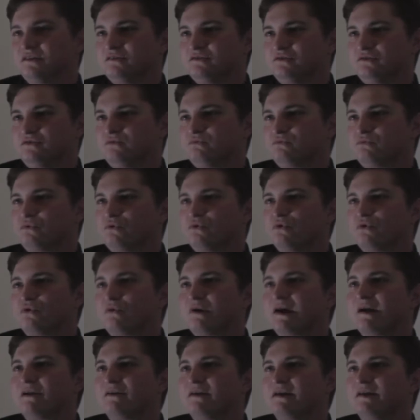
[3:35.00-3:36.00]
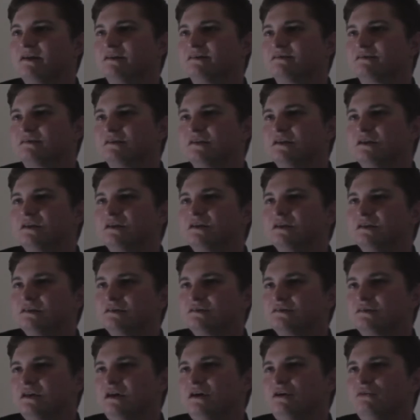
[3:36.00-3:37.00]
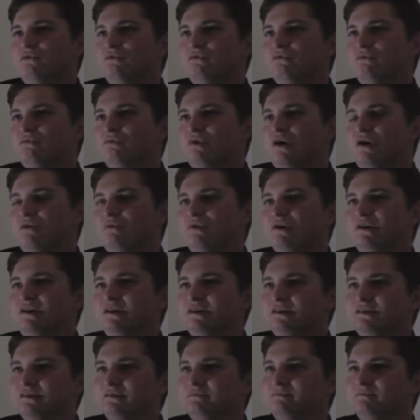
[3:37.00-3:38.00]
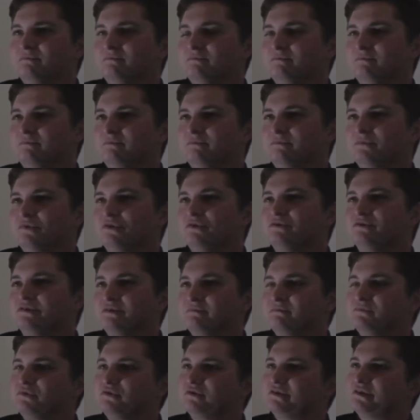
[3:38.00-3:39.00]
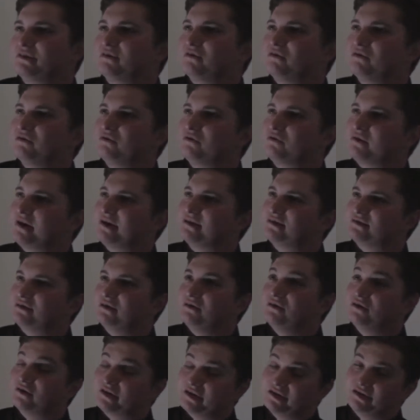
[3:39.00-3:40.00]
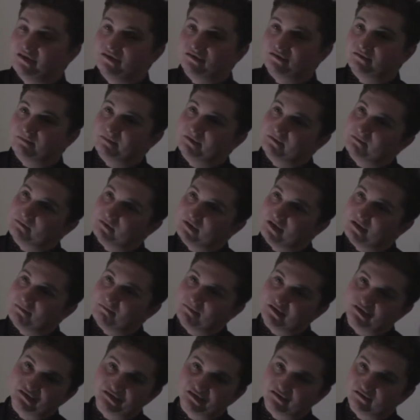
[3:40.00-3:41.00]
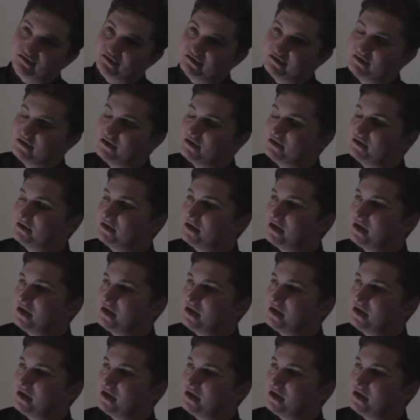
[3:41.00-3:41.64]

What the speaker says: the rural areas. So I wanted to, using music concrete, so looking into people like Michel Gian,